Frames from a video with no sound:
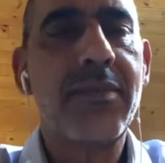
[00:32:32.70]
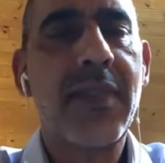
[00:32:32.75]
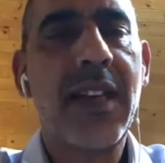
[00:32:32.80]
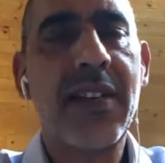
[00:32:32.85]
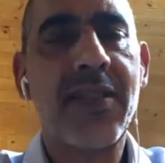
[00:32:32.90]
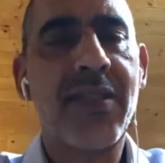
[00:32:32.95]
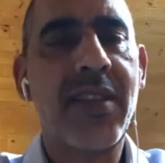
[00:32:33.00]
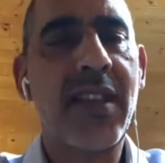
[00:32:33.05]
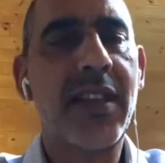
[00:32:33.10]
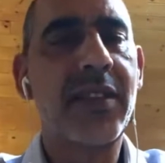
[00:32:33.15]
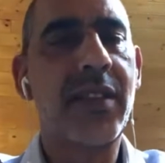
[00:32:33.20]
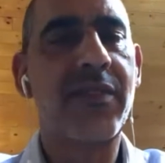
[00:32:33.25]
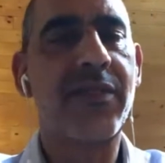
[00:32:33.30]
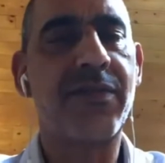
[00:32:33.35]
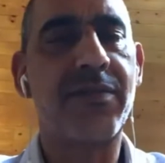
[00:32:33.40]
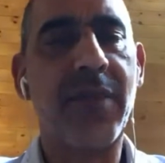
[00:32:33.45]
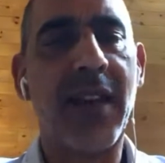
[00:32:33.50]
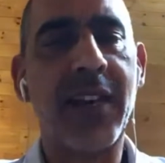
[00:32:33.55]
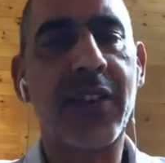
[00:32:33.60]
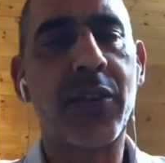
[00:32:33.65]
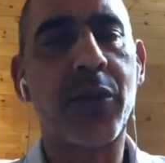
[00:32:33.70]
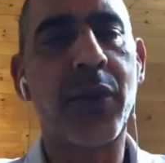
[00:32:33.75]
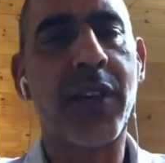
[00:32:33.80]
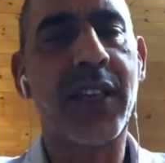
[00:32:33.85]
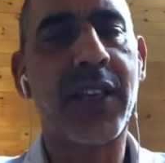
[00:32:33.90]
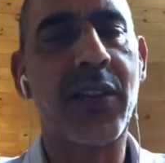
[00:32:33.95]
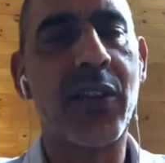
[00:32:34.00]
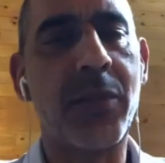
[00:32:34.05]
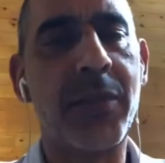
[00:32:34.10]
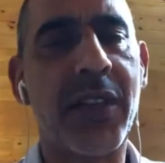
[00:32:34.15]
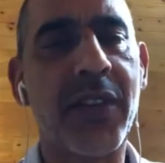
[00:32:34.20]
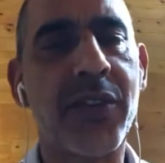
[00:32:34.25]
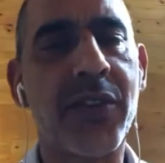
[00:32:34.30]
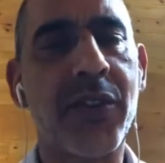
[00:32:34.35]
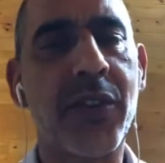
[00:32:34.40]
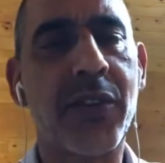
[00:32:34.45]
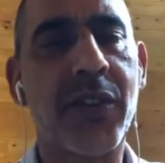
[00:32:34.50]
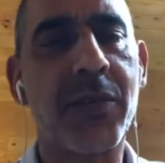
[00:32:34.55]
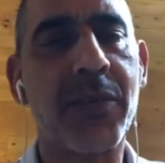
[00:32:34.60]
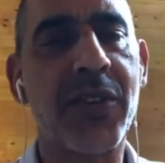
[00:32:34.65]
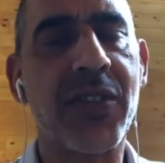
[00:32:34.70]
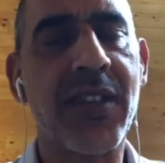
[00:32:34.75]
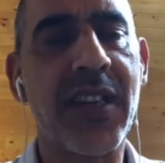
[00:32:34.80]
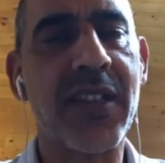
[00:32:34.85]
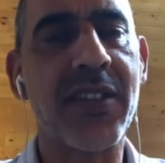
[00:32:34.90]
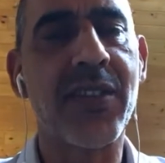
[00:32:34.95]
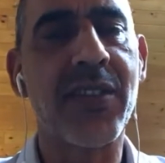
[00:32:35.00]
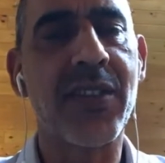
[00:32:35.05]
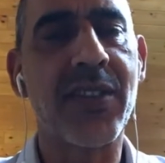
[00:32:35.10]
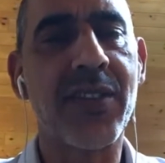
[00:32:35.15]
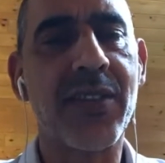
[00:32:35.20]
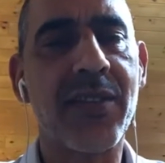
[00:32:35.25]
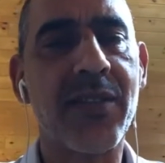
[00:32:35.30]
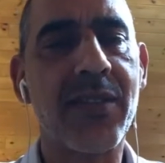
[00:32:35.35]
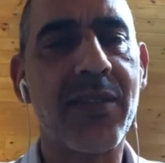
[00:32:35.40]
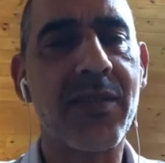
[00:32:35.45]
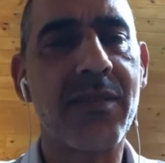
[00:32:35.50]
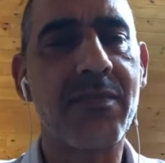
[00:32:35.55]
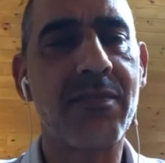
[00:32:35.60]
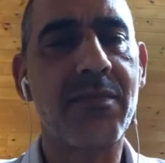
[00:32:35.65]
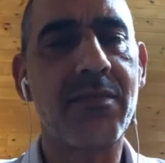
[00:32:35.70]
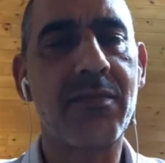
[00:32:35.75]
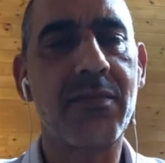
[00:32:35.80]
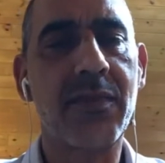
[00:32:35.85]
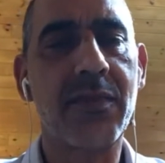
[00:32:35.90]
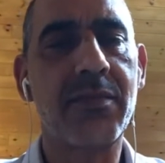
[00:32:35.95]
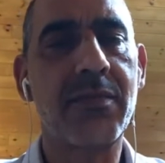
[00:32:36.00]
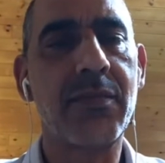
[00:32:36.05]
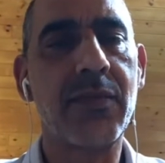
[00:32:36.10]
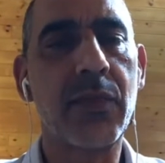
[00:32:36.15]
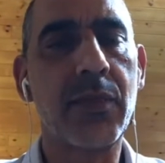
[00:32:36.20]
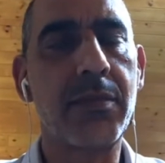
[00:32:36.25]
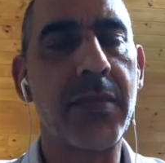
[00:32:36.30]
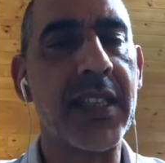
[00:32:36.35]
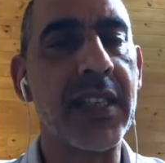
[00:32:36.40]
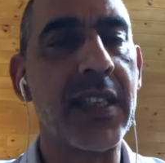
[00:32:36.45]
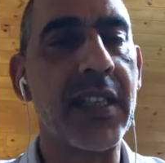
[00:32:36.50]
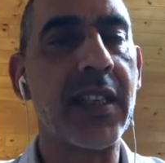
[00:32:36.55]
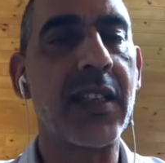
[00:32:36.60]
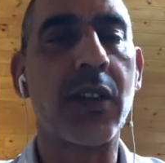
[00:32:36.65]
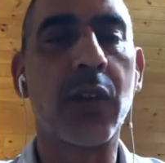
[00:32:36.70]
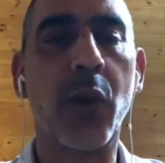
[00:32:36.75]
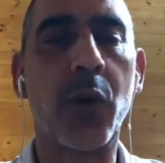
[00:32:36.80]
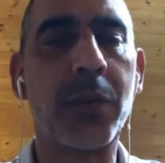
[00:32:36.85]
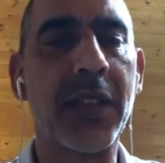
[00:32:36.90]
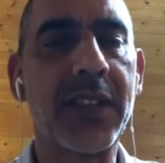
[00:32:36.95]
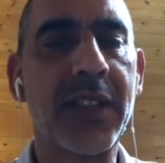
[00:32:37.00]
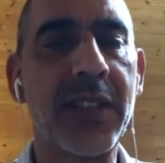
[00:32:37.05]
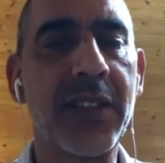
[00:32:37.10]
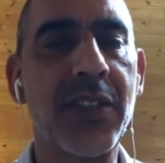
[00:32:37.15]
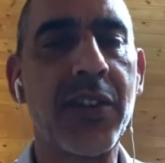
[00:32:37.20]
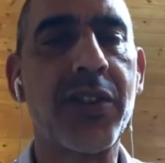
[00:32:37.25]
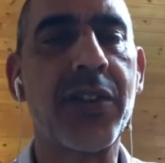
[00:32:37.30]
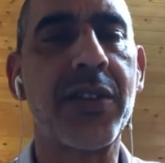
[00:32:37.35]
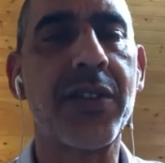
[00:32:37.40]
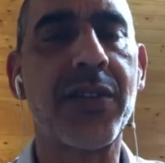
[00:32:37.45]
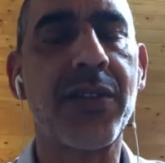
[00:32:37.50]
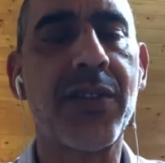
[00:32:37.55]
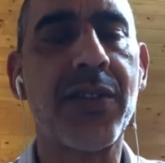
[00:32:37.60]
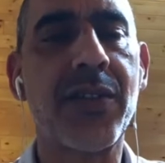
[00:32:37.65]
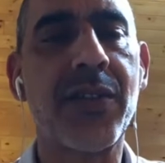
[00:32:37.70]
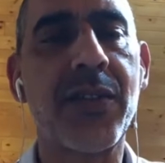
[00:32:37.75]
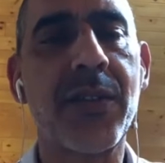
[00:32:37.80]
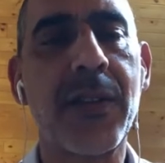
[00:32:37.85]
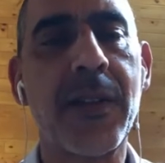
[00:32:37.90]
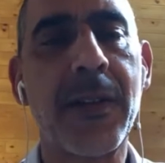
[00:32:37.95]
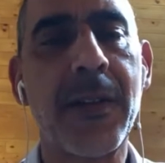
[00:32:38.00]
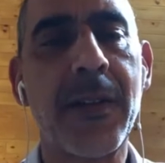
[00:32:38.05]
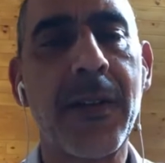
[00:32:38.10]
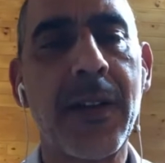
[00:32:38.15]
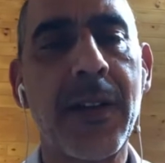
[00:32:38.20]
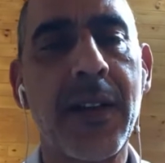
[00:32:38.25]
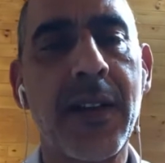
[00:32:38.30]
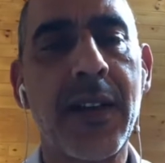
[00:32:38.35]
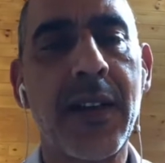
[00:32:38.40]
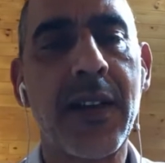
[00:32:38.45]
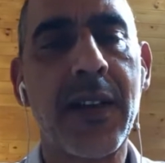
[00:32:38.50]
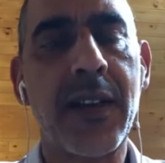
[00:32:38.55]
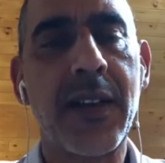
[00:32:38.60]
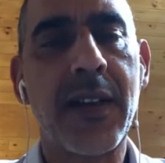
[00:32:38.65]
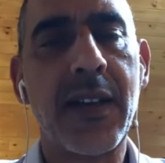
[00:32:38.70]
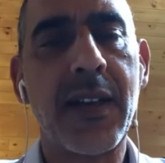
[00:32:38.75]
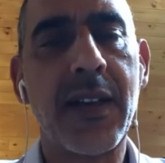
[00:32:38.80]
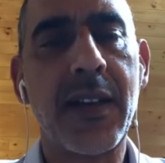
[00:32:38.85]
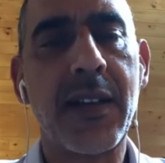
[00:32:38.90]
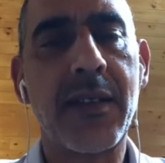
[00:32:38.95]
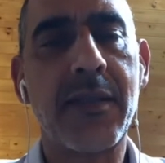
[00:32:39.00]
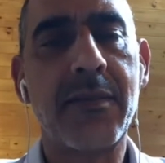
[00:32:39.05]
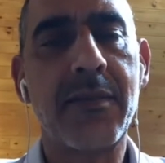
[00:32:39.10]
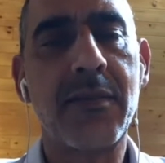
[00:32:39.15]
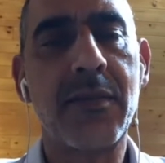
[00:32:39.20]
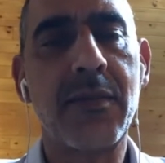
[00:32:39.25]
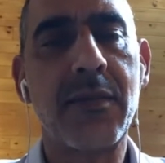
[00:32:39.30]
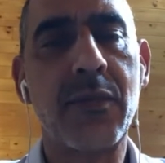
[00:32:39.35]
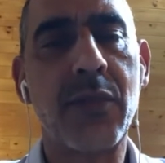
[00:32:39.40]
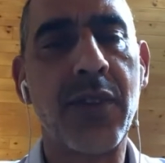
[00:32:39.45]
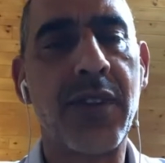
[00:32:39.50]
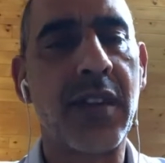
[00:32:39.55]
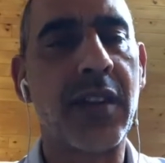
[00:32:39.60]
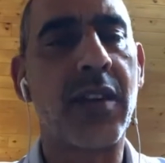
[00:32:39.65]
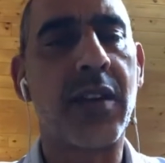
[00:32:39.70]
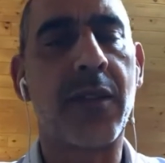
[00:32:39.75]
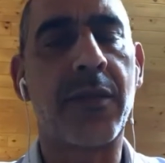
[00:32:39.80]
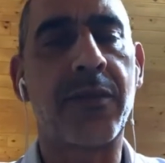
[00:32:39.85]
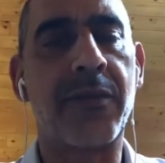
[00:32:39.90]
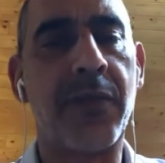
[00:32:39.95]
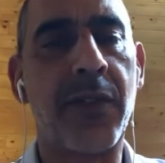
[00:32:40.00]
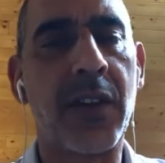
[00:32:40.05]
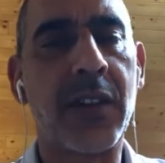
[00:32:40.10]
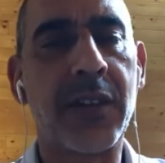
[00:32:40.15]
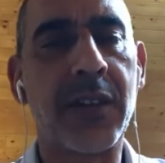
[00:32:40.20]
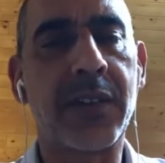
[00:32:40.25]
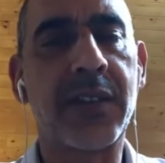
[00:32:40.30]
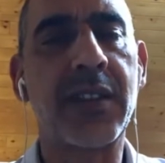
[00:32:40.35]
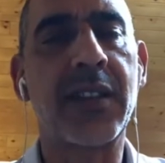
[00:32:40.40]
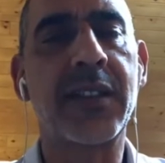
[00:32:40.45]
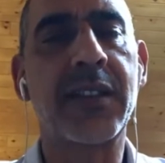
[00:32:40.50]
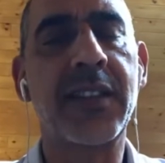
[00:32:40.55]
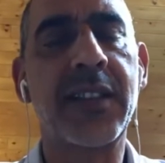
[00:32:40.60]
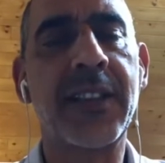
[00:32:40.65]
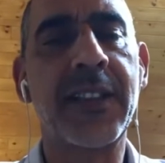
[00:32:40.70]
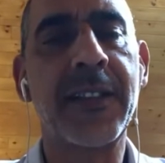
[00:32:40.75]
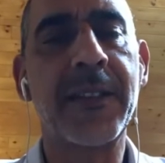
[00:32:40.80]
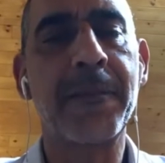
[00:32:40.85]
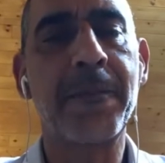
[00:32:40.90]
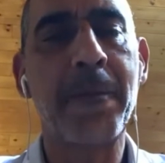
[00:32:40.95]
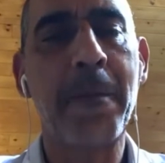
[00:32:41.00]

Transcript: set of macroeconomic circumstances, meaning global conditions with a lot of volatility,